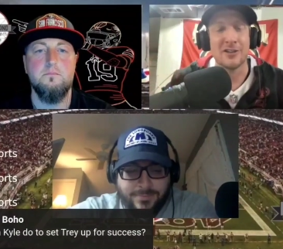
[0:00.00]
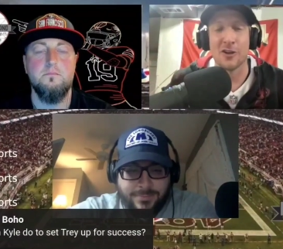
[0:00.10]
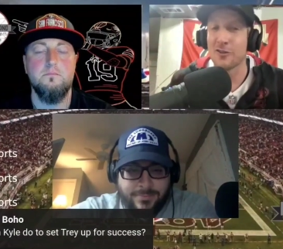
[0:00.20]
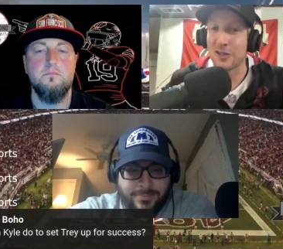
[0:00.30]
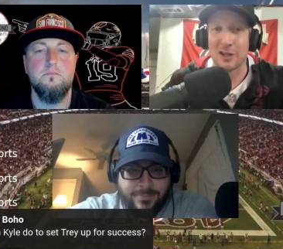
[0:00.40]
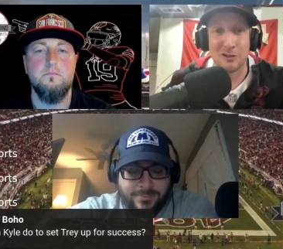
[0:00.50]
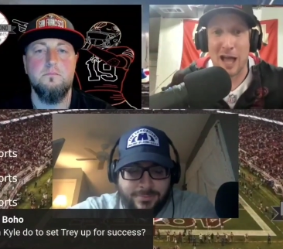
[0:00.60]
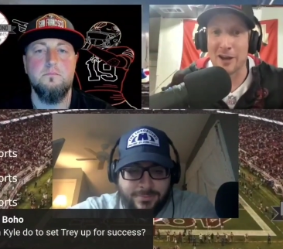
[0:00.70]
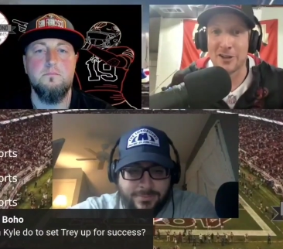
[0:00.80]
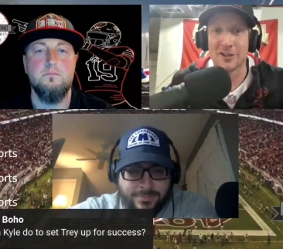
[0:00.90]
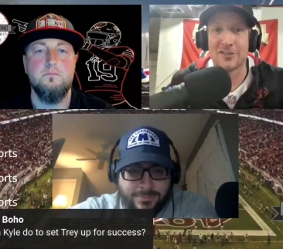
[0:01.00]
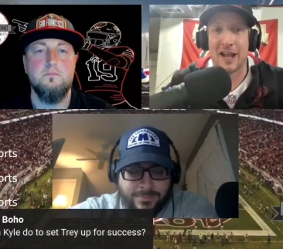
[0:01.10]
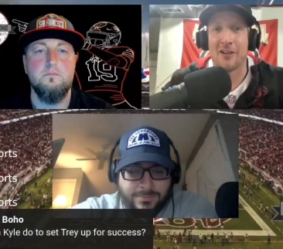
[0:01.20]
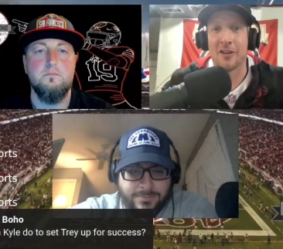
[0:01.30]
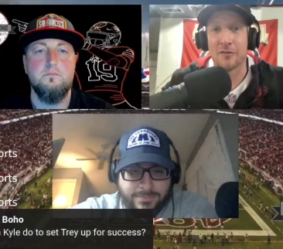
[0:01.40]
Speaker 1: You know, you've seen a lot of good
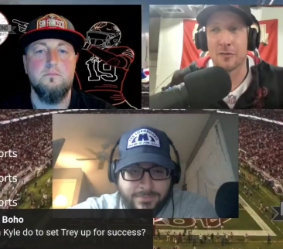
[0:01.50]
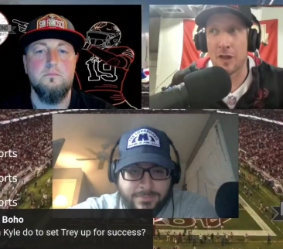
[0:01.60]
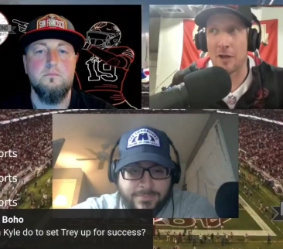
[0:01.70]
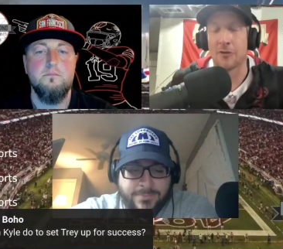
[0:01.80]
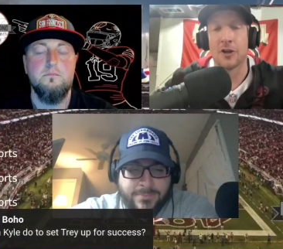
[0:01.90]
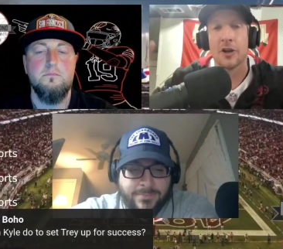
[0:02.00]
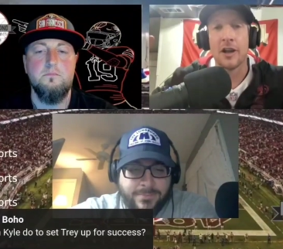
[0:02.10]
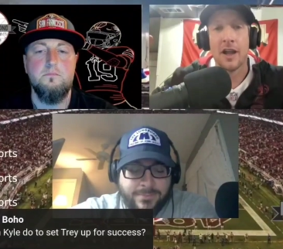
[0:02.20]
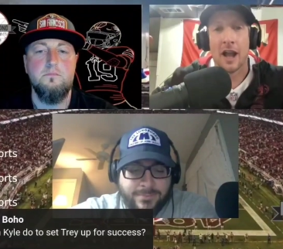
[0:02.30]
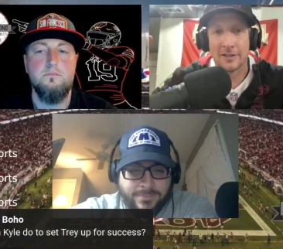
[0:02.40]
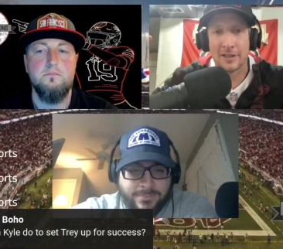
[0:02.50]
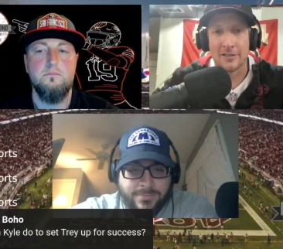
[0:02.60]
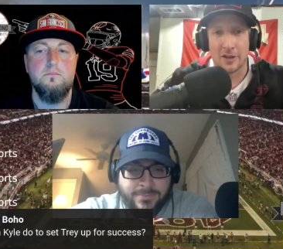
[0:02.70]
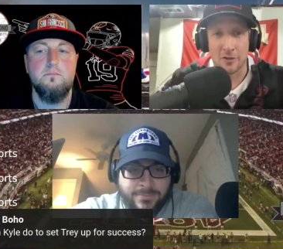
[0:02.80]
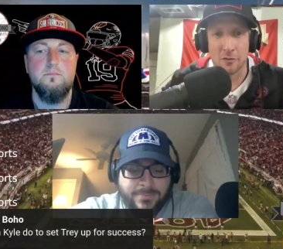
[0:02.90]
talent flounder. I think
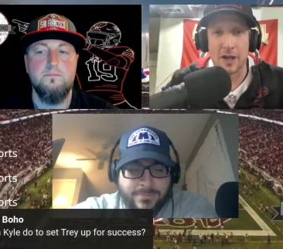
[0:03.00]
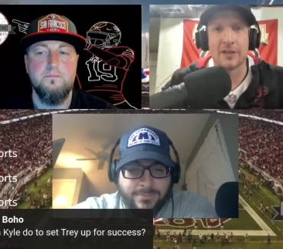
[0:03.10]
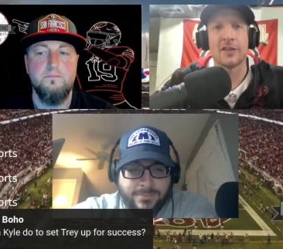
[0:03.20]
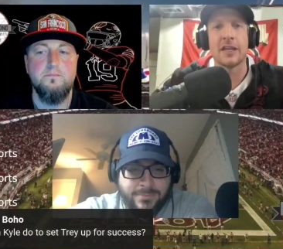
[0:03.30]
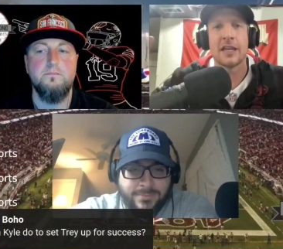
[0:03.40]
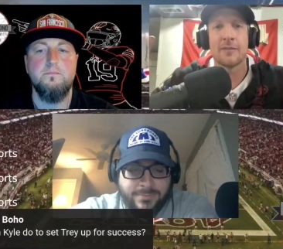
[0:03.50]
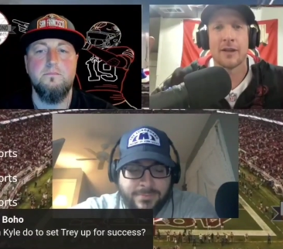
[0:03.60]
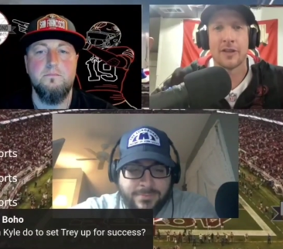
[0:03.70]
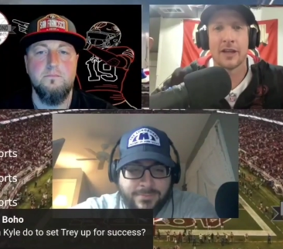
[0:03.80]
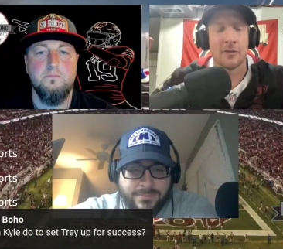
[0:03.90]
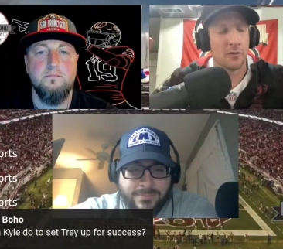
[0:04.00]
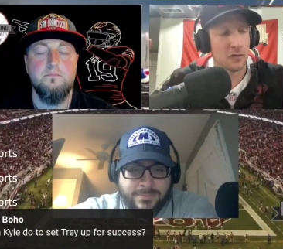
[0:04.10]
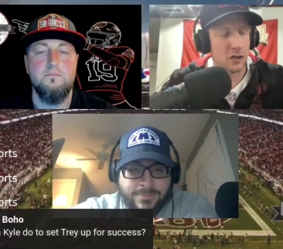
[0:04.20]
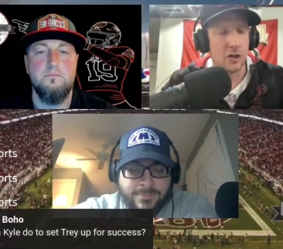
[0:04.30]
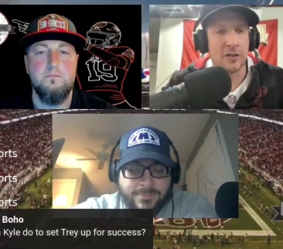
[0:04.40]
he's on the right team. I think it
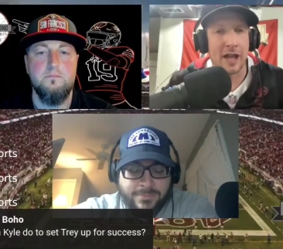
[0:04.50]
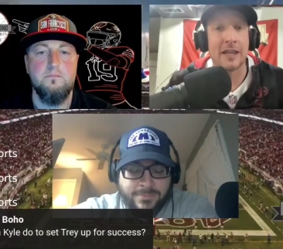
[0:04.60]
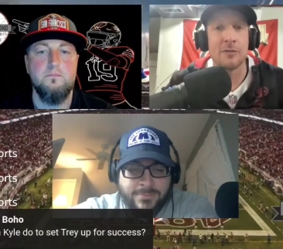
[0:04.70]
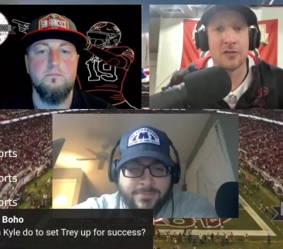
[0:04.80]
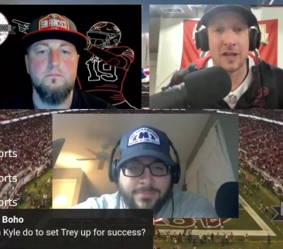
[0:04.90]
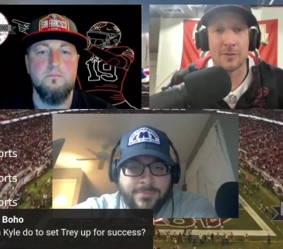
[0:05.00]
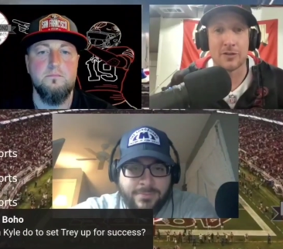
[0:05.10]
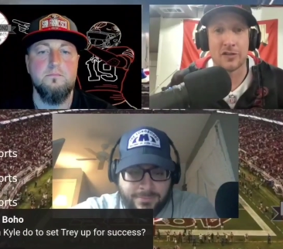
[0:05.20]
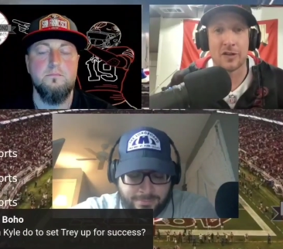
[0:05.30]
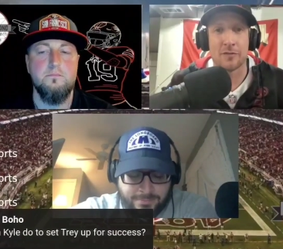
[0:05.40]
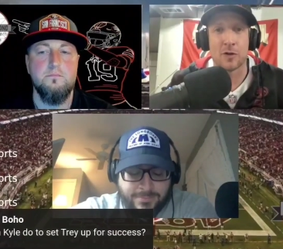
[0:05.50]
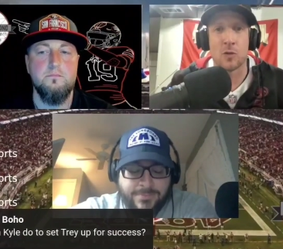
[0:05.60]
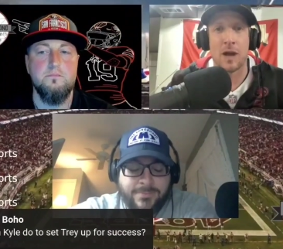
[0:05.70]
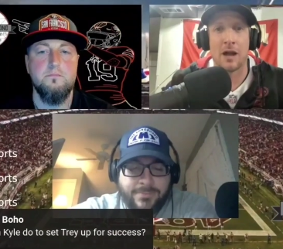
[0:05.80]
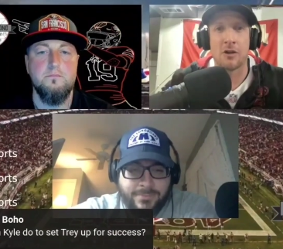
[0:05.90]
was good that he was able to sit for
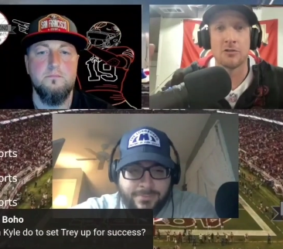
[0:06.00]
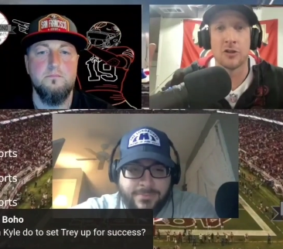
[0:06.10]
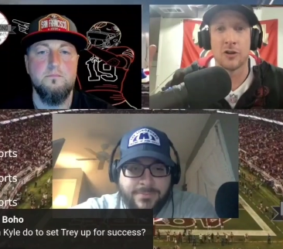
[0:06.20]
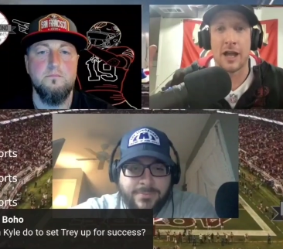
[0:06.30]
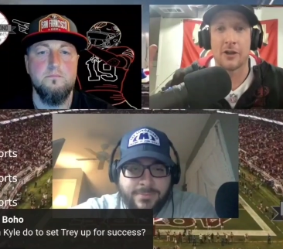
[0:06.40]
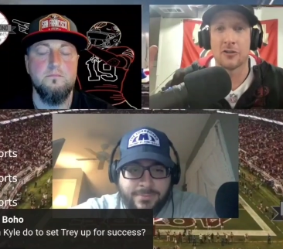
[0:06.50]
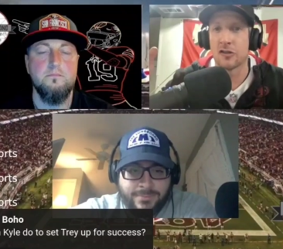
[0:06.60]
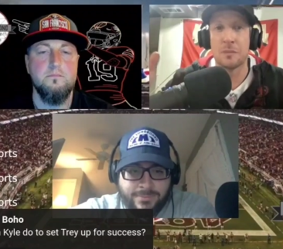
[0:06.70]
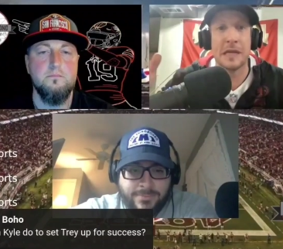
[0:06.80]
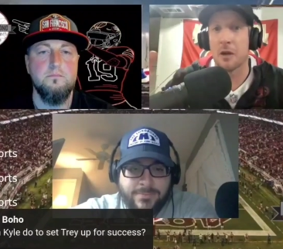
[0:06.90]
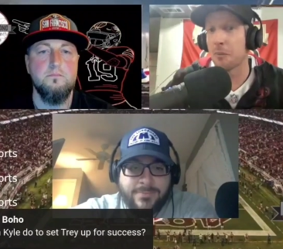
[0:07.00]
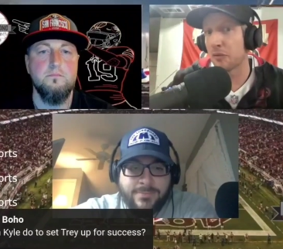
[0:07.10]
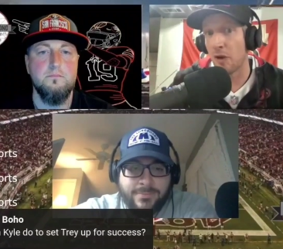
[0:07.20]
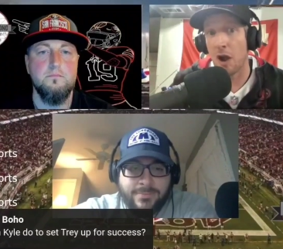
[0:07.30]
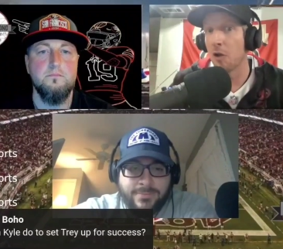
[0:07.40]
a while and learn how to just be a
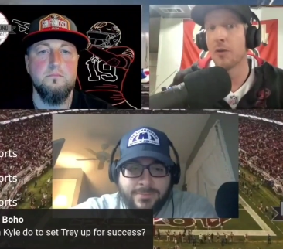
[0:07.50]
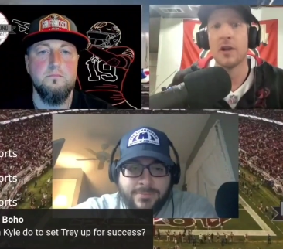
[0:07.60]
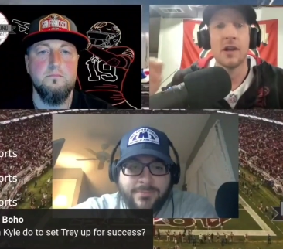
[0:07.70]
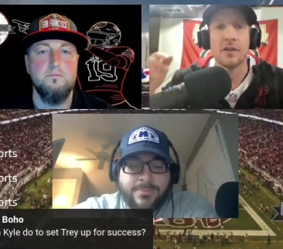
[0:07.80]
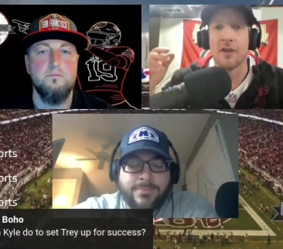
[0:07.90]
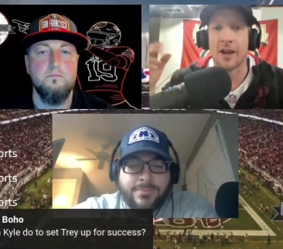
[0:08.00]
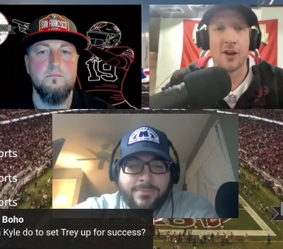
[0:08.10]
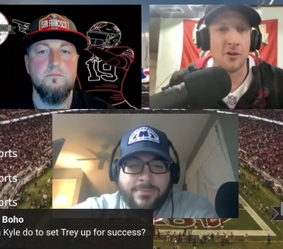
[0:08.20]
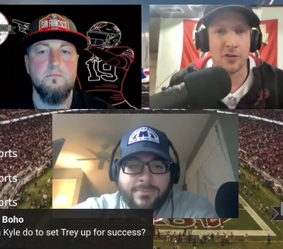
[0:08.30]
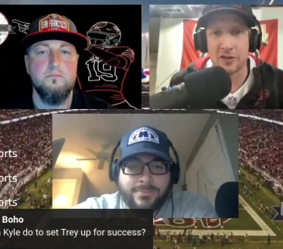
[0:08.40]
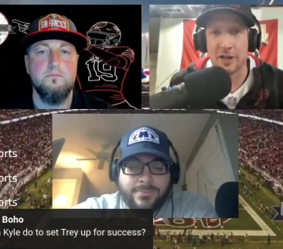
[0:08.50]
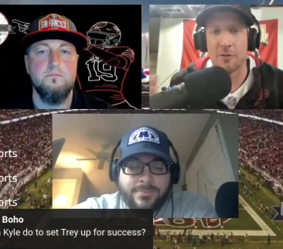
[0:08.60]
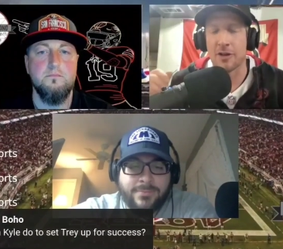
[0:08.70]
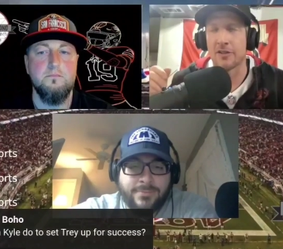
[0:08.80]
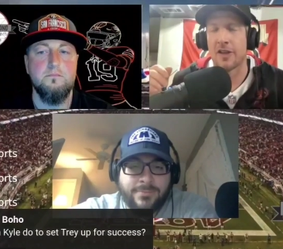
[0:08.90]
pro, right?
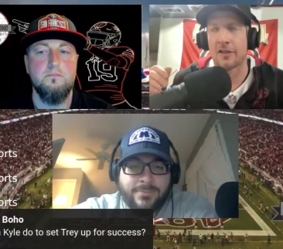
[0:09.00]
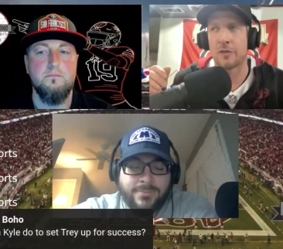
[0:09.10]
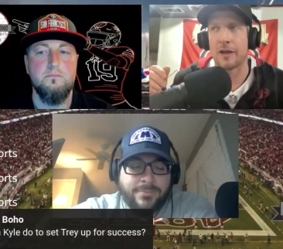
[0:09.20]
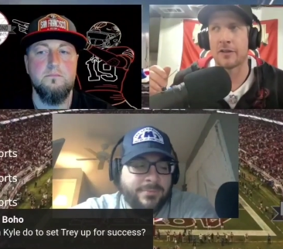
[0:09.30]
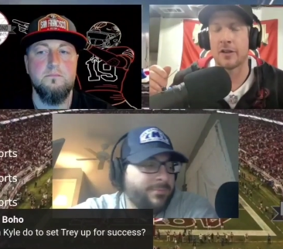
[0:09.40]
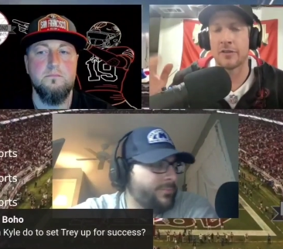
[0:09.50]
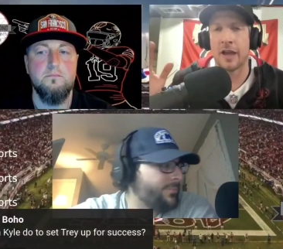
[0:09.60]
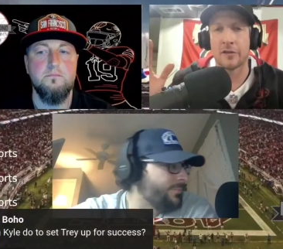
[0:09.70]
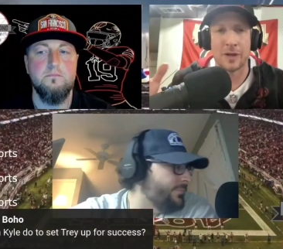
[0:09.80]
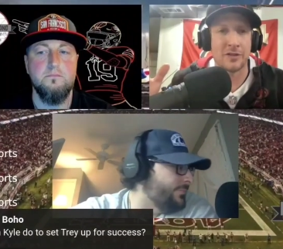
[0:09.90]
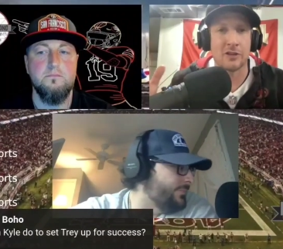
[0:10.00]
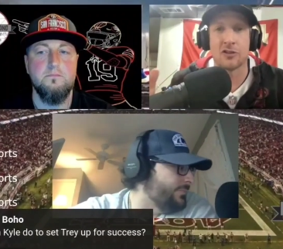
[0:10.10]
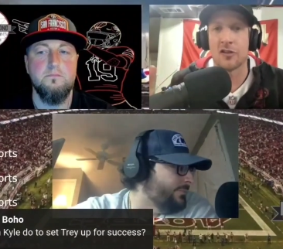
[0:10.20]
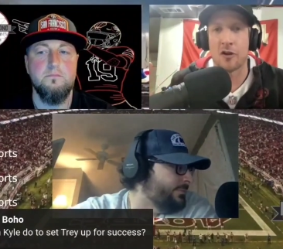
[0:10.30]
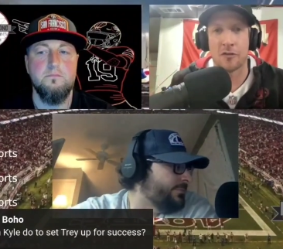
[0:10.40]
Understand what his expect
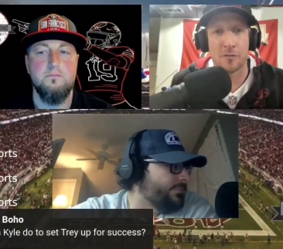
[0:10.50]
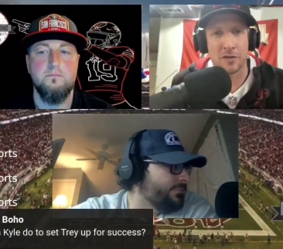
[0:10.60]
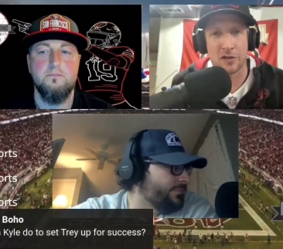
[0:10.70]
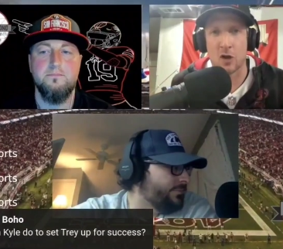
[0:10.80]
expectations are from his